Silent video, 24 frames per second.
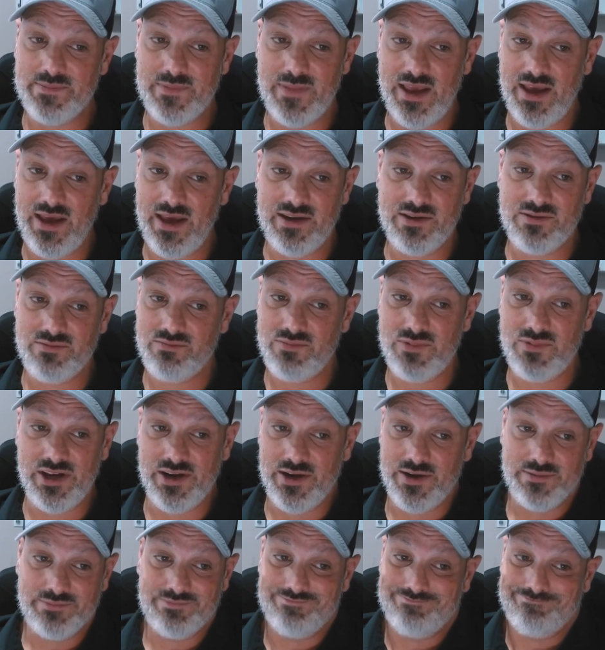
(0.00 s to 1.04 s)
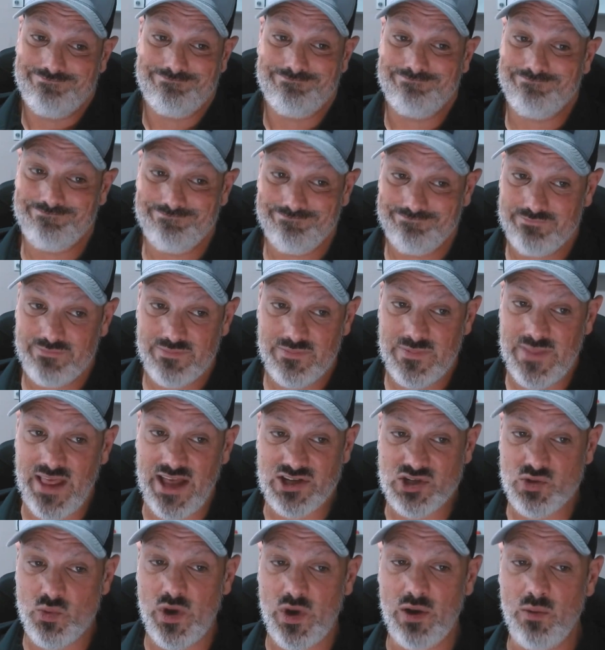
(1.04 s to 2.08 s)
And,
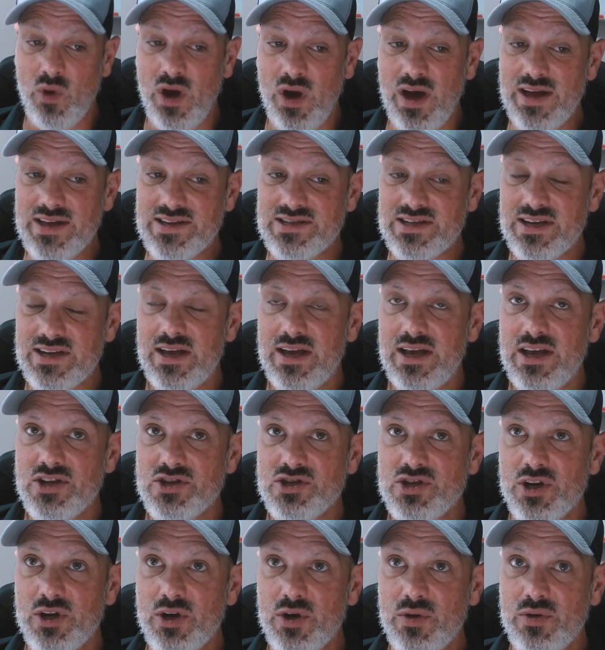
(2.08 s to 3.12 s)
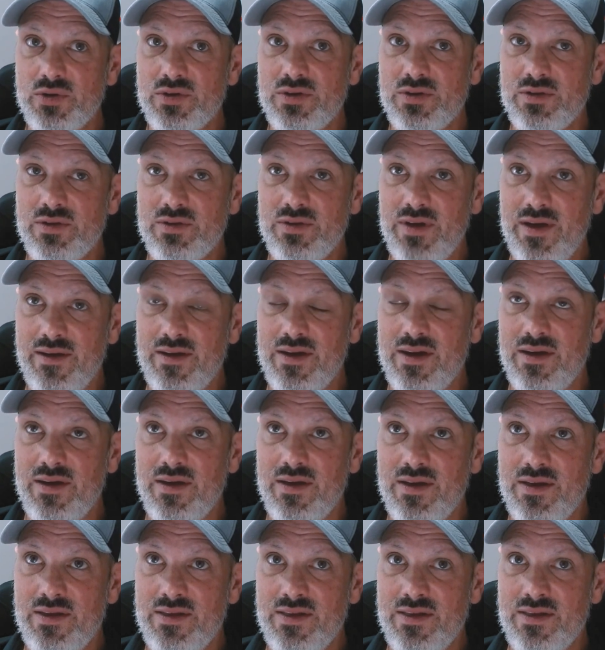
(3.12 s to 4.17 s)
that's where it was. So
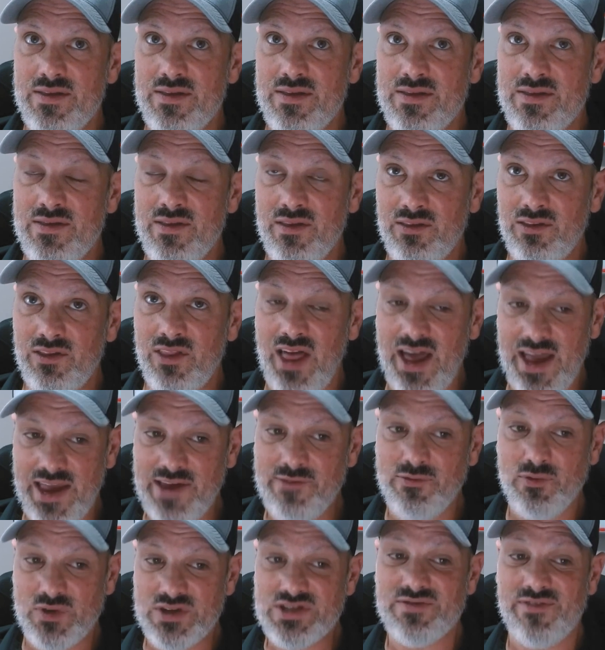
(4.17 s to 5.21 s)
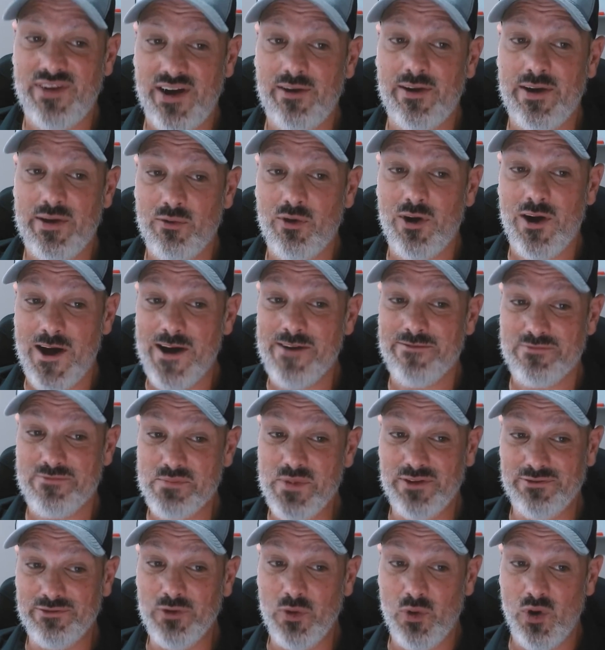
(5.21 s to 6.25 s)
life was very rough
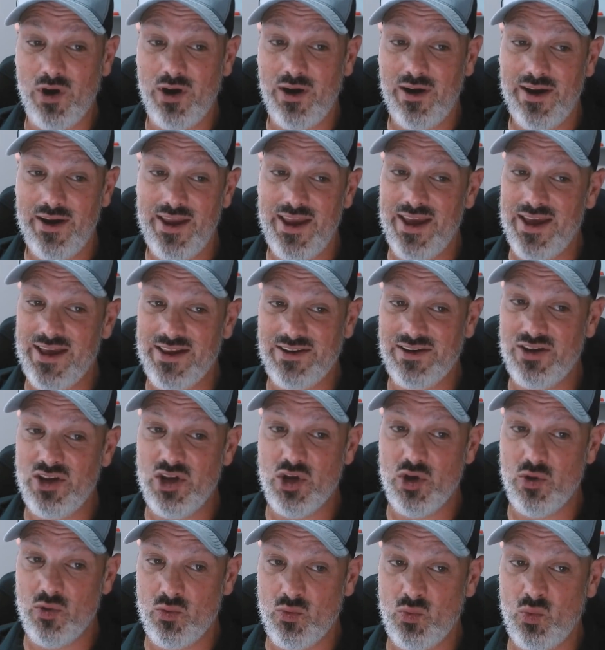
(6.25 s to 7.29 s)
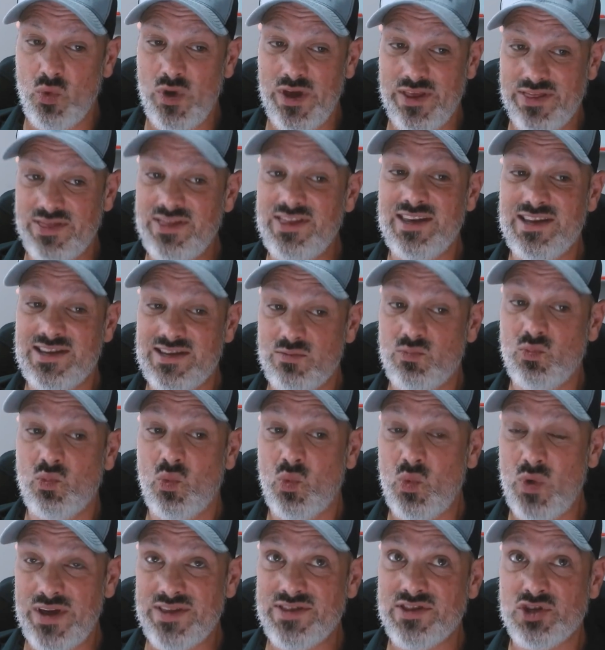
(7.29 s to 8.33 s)
before. And,
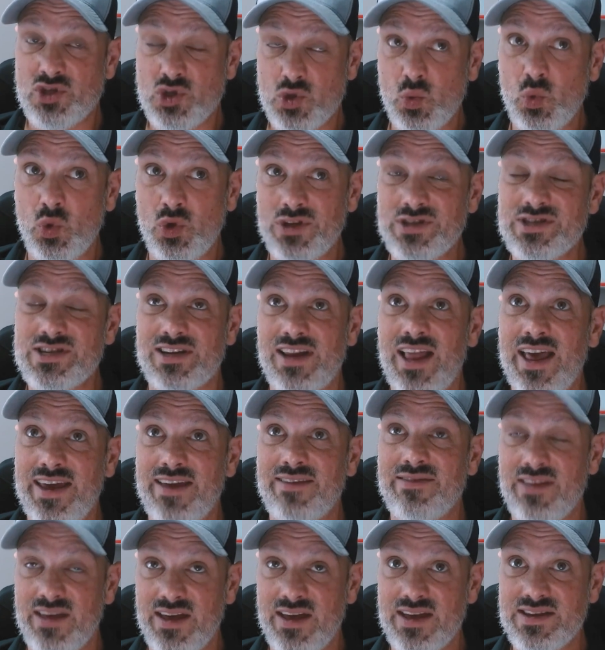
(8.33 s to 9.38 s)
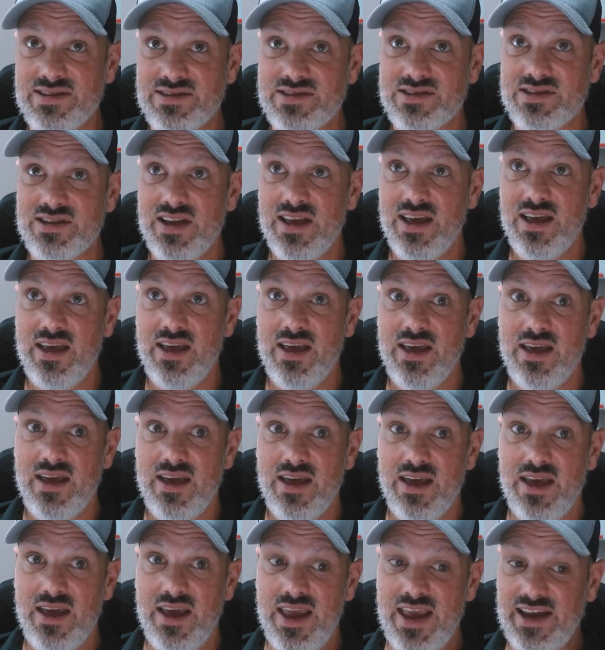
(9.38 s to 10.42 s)
with tools like this,
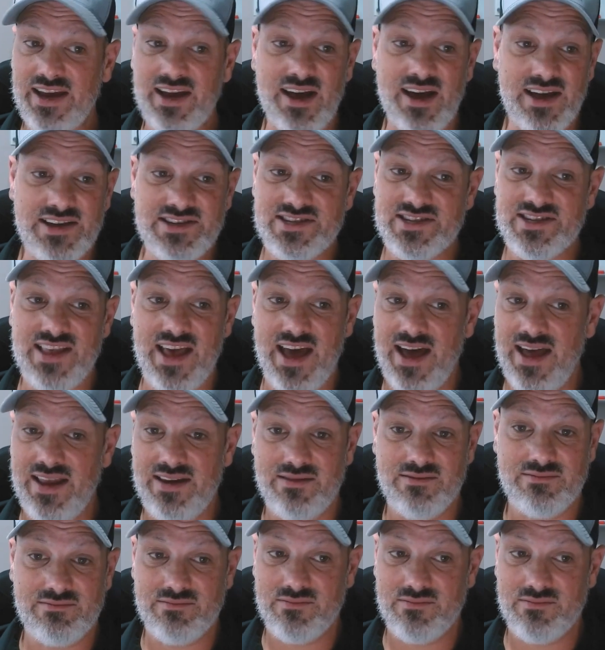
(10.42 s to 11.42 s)
it cuts that,